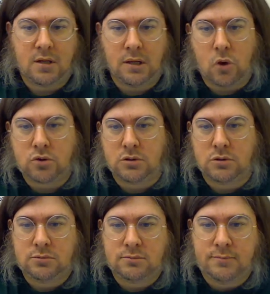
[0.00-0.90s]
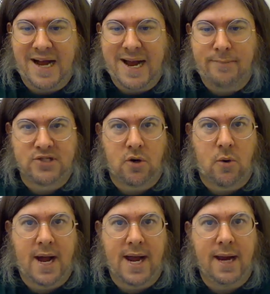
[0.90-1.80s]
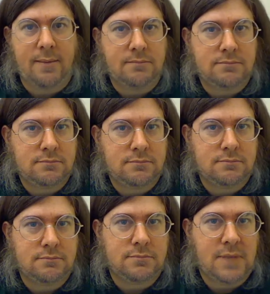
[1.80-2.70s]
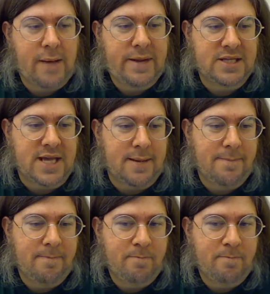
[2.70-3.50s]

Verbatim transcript: local pineapples in Hawaii. How about that?